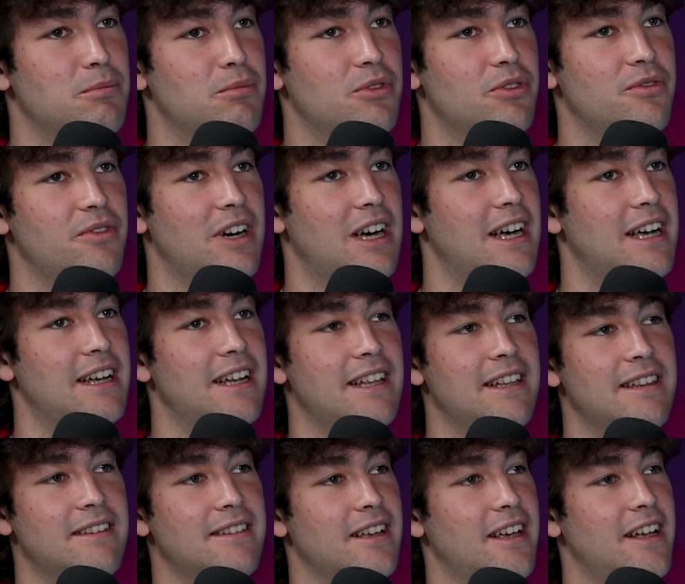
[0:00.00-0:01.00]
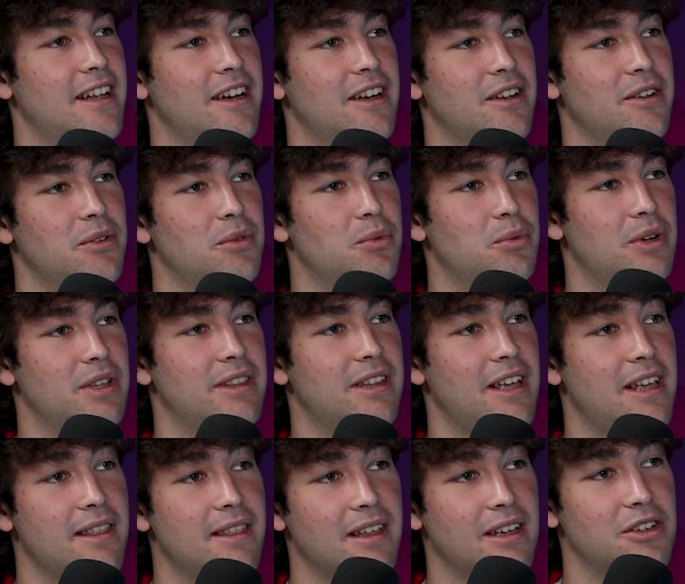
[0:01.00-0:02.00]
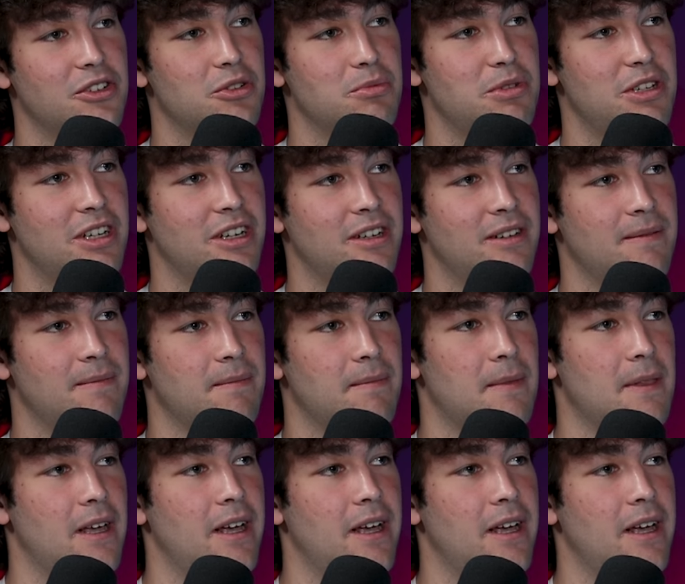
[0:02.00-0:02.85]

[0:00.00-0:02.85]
provide insight on what they think should be done.